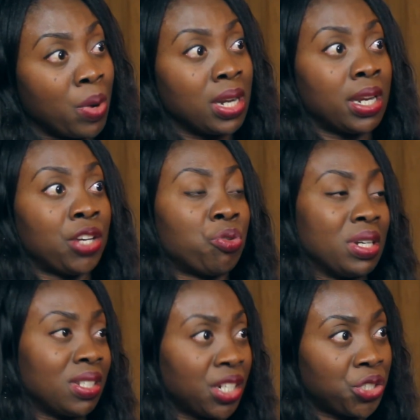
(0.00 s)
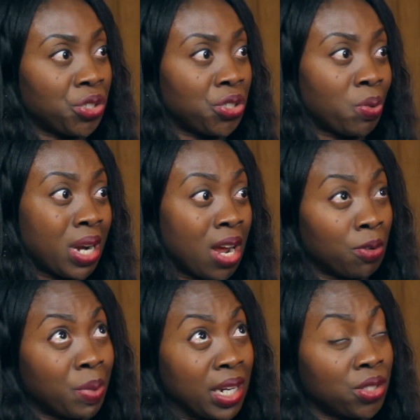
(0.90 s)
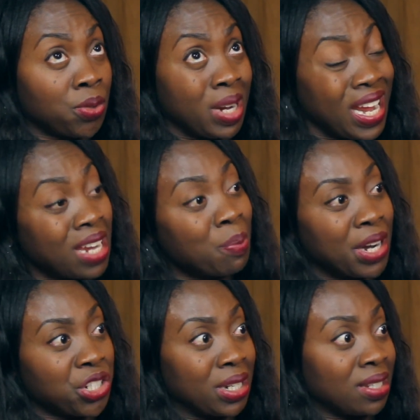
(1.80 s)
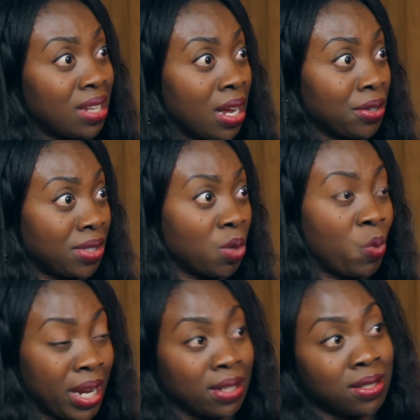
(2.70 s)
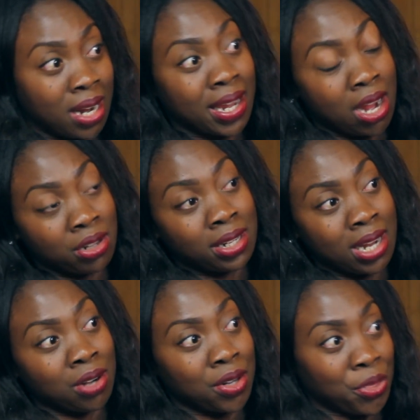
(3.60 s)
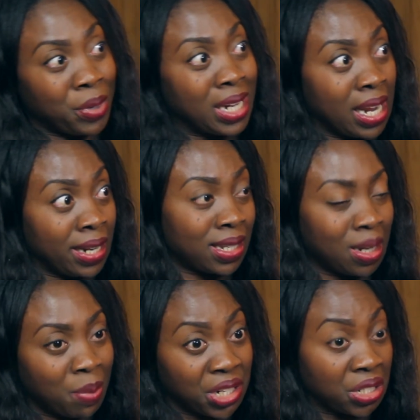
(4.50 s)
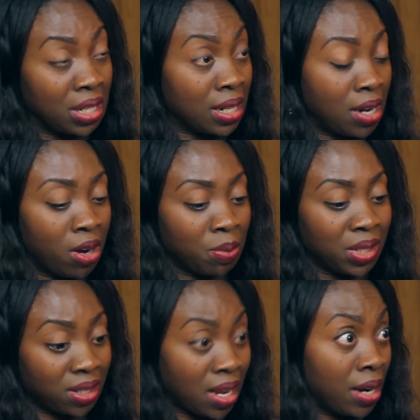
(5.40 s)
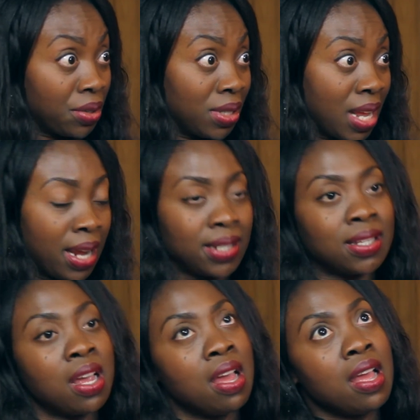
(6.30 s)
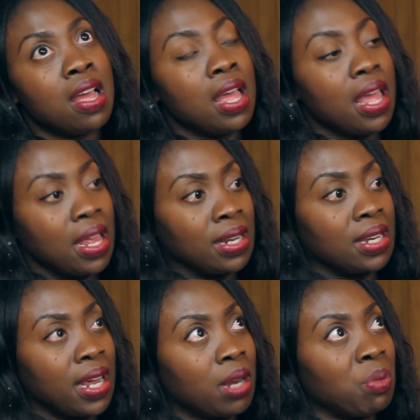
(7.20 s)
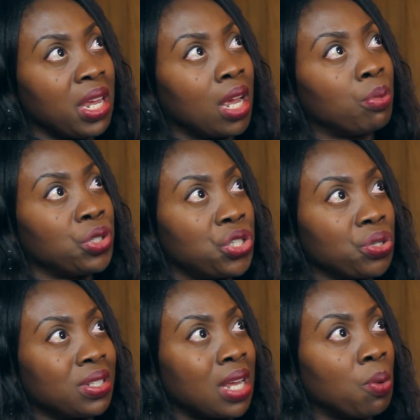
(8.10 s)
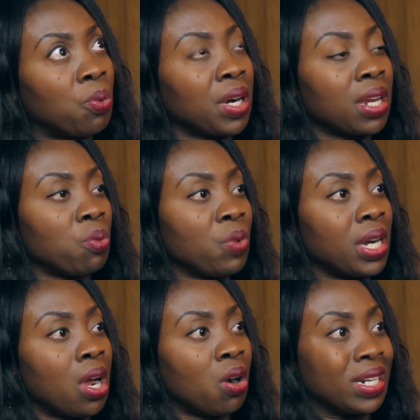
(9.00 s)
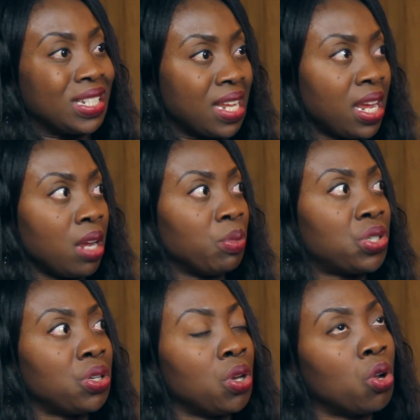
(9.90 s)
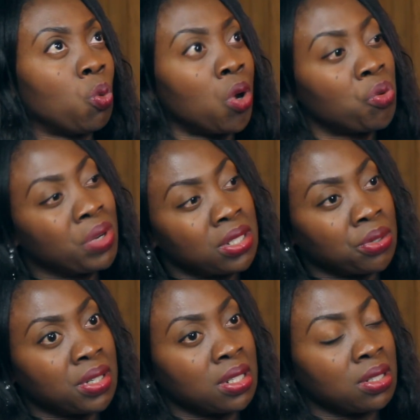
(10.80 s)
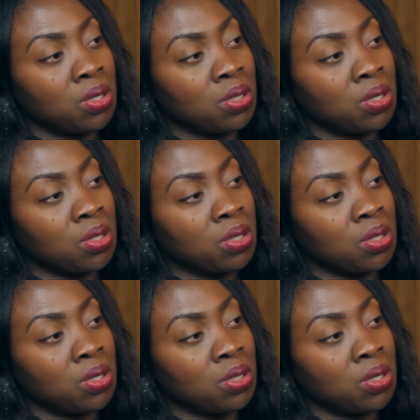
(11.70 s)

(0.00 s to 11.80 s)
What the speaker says: when they transition to an inpatient status, and we can start counting down the 3 days inpatient status days, and then be able to start working with our team to know what resources